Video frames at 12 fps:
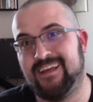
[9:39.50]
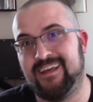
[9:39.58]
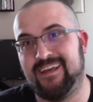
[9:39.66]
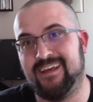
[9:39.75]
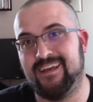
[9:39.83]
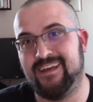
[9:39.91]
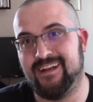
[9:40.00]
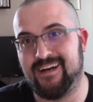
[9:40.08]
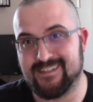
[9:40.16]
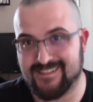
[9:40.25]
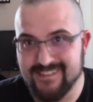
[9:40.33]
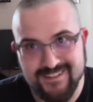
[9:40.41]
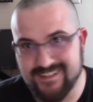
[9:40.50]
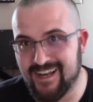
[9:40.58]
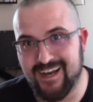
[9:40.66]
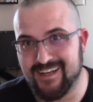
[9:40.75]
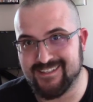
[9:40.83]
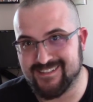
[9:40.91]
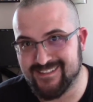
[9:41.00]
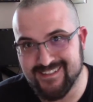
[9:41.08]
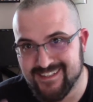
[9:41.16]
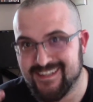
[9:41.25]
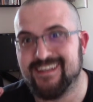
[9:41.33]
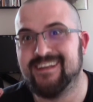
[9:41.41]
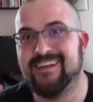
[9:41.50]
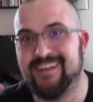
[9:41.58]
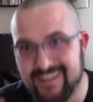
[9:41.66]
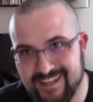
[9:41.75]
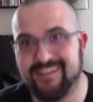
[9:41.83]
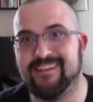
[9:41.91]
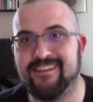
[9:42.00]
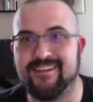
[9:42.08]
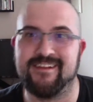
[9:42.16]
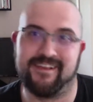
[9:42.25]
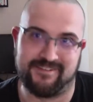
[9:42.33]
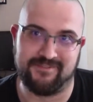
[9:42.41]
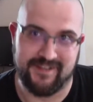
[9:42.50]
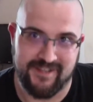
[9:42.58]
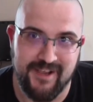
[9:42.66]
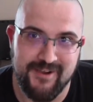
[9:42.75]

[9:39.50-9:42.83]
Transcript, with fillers: and I'll see you guys in the next video.